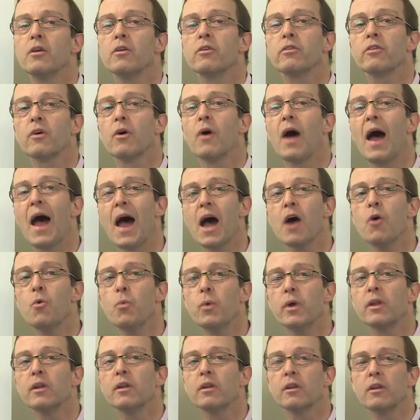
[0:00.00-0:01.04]
So how
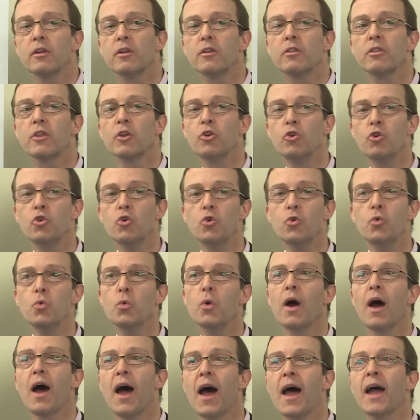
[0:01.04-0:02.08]
will the
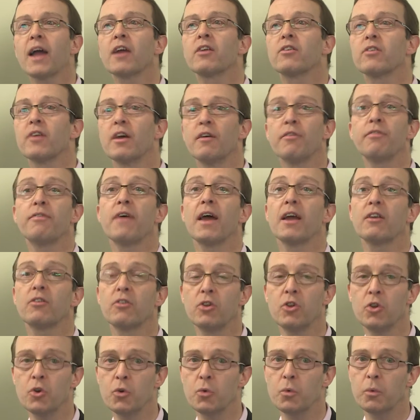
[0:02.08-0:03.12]
new Act affect
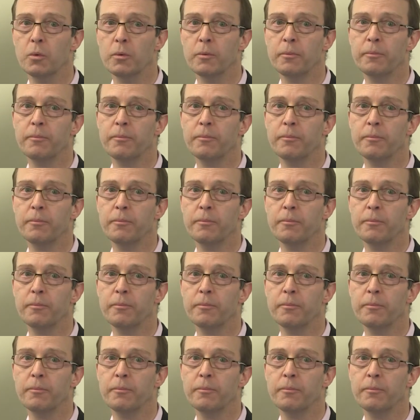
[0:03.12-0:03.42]
you?